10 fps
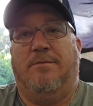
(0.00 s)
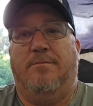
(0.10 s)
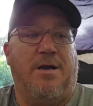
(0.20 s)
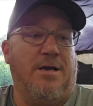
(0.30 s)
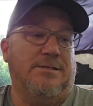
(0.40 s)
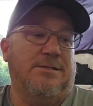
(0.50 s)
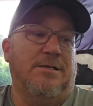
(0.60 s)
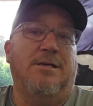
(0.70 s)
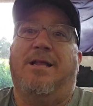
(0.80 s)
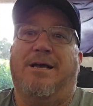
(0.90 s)
because,
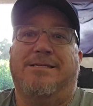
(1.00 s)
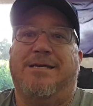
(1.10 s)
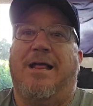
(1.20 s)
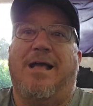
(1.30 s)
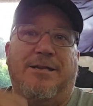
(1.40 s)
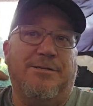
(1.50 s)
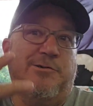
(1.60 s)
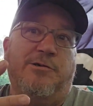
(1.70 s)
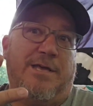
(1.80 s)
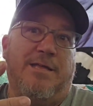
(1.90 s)
like I said, I got
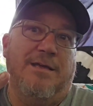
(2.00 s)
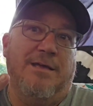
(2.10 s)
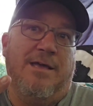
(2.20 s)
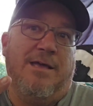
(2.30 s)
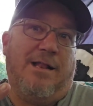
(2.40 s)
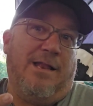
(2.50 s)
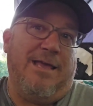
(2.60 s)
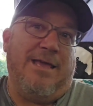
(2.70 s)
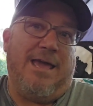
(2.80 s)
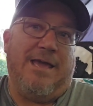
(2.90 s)
2 of the
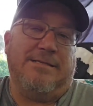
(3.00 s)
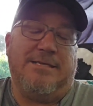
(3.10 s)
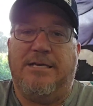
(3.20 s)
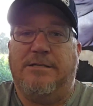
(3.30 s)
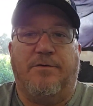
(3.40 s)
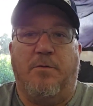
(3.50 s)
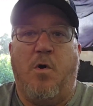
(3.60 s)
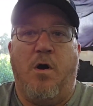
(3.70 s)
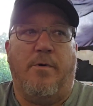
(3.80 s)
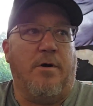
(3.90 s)
clean canteens from
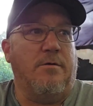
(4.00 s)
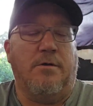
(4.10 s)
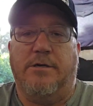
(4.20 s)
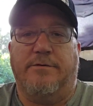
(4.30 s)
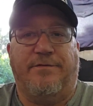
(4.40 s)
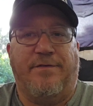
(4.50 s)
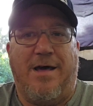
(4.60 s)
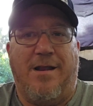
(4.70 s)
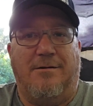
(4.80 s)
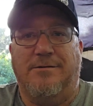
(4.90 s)
Walmart on clearance for
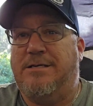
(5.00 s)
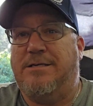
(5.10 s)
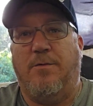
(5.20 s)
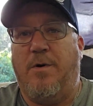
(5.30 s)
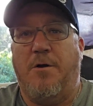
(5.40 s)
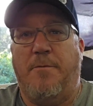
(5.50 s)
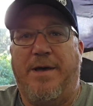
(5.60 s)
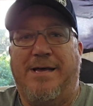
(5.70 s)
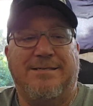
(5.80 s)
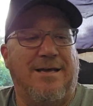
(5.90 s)
$5 each. I wasn't going to
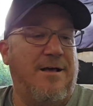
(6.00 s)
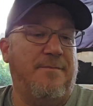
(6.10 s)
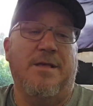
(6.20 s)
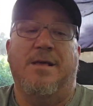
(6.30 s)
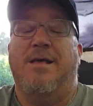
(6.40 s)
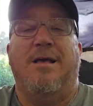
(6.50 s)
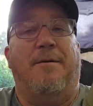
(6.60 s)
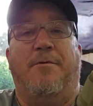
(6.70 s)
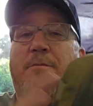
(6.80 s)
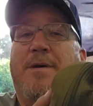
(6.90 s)
pass that up.
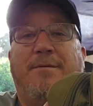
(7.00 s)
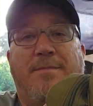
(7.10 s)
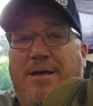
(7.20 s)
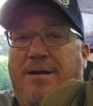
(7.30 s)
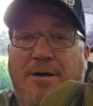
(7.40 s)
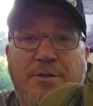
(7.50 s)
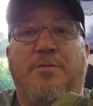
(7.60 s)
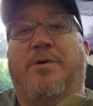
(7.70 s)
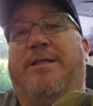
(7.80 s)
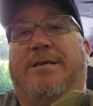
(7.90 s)
I'm going to make me another
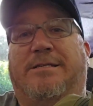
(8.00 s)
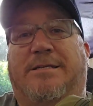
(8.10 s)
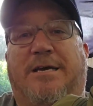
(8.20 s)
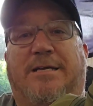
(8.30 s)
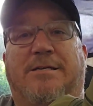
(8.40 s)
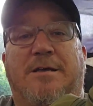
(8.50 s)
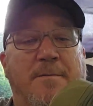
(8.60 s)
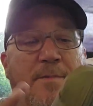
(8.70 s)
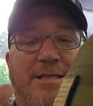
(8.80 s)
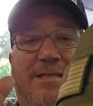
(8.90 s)
one of these kits.
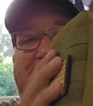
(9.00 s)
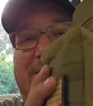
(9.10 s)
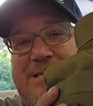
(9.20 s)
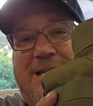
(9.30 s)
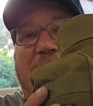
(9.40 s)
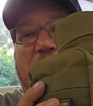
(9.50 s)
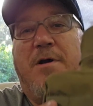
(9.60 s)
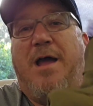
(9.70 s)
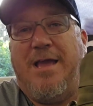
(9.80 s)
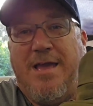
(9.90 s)
But this kit
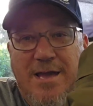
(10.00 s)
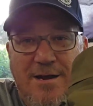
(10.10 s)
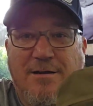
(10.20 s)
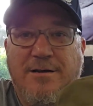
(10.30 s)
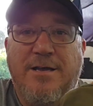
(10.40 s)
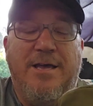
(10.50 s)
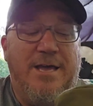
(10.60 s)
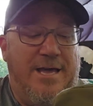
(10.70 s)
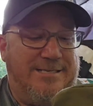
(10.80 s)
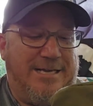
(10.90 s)
right here
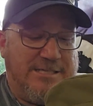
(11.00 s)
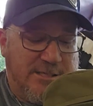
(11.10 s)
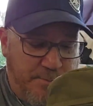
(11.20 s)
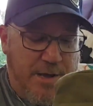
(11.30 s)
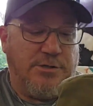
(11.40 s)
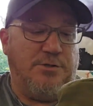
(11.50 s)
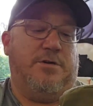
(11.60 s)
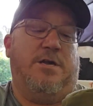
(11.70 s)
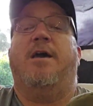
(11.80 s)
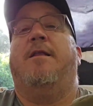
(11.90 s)
is a special
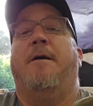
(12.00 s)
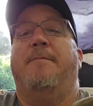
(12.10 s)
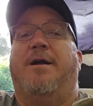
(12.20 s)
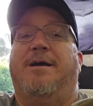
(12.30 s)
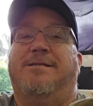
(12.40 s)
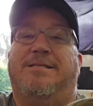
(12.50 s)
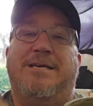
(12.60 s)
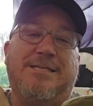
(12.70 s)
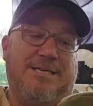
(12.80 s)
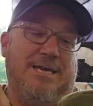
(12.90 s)
kit because
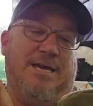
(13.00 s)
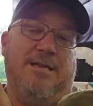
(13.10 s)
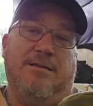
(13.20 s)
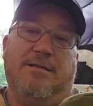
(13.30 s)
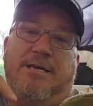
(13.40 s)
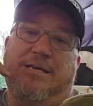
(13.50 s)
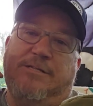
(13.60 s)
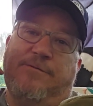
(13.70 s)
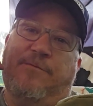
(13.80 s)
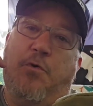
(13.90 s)
this kit is
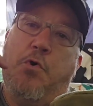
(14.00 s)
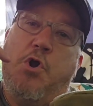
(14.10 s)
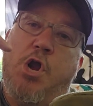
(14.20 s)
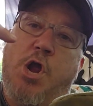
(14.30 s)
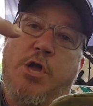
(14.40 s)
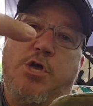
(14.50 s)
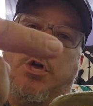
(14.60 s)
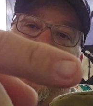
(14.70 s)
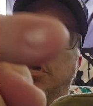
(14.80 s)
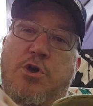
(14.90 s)
for
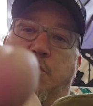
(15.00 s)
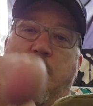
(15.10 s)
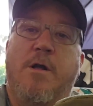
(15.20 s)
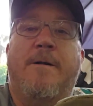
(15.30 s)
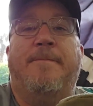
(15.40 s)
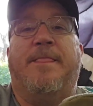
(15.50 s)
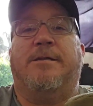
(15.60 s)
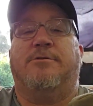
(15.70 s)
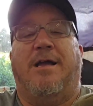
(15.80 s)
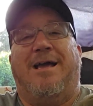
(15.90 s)
you.
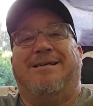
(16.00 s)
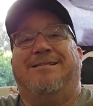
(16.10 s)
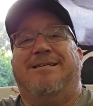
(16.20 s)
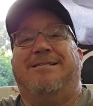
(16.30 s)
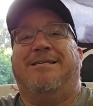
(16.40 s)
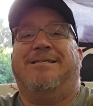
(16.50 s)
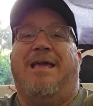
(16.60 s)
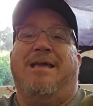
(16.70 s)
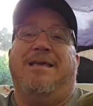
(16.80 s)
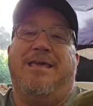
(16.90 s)
That's right, guys. This is
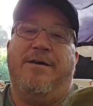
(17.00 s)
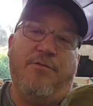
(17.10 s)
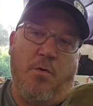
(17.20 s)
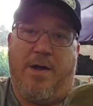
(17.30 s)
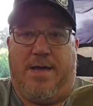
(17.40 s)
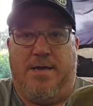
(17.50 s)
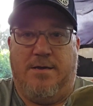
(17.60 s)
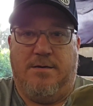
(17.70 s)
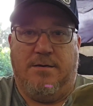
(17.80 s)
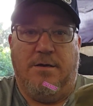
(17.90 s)
a giveaway.
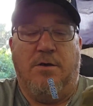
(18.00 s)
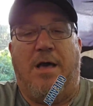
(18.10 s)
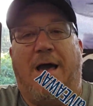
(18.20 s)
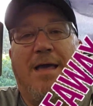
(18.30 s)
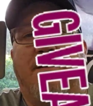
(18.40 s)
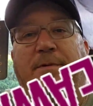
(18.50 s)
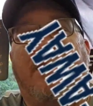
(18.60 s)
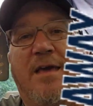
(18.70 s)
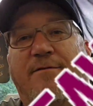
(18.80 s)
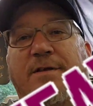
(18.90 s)
I am
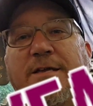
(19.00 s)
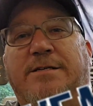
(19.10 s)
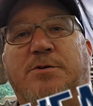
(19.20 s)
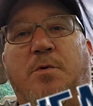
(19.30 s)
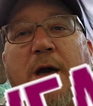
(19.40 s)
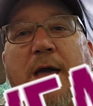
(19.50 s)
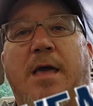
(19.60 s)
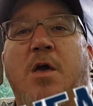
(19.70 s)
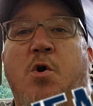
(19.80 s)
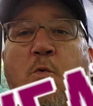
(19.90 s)
giving this away
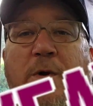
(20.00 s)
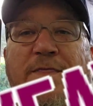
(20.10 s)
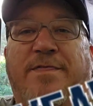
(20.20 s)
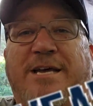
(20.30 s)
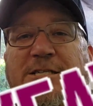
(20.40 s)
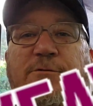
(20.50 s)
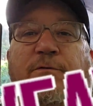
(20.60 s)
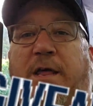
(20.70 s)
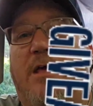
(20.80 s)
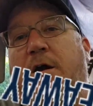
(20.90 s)
when this
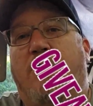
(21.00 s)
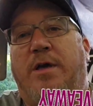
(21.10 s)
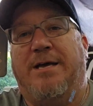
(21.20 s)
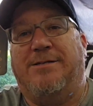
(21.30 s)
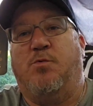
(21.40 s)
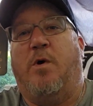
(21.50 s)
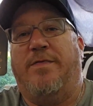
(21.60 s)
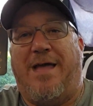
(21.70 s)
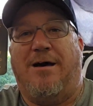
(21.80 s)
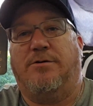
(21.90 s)
video hits
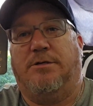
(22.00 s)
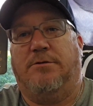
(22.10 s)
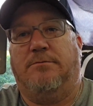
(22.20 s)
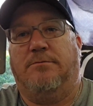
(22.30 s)
1,000.